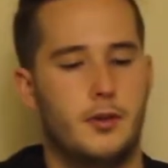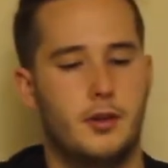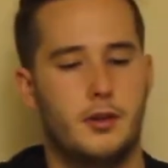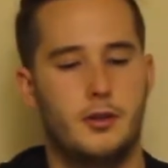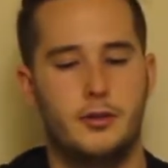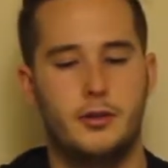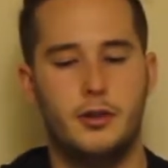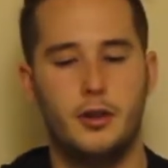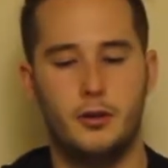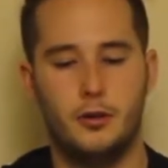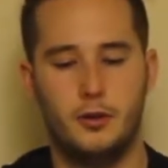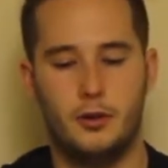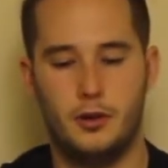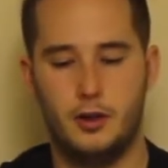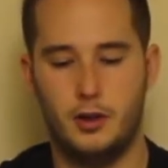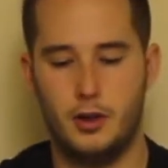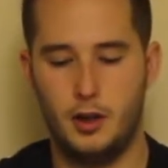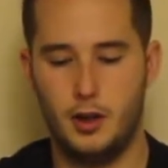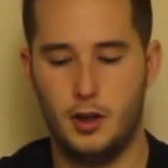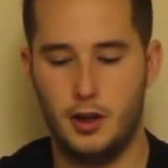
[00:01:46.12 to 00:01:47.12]
So,
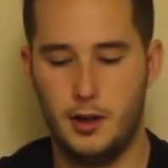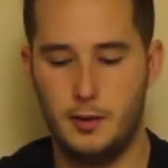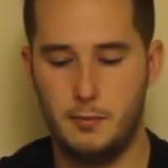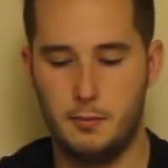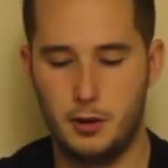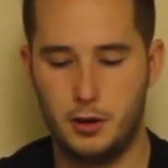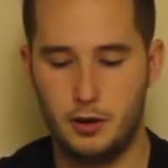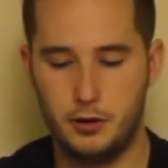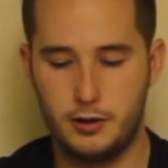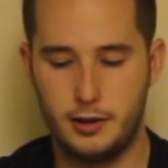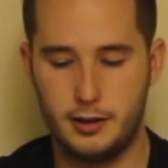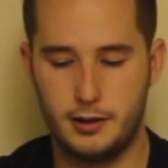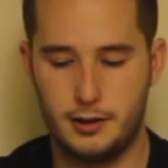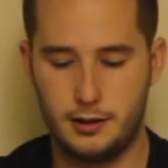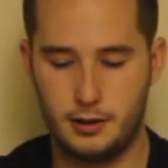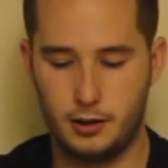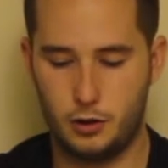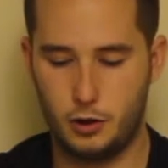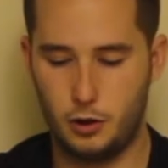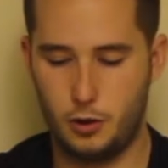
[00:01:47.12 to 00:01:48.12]
because this is
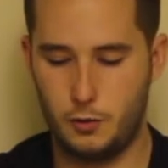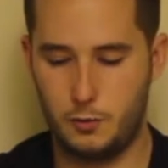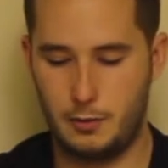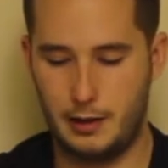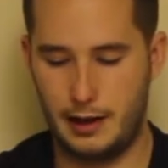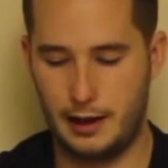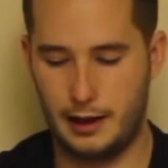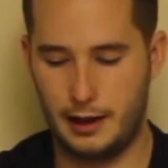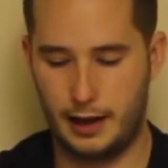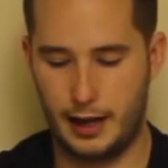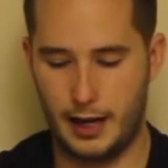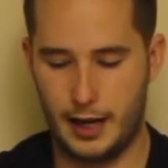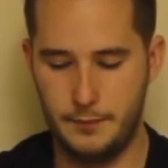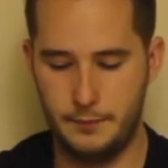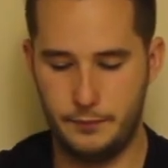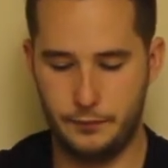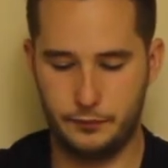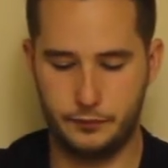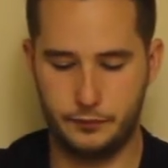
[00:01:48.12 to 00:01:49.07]
a 2-player game,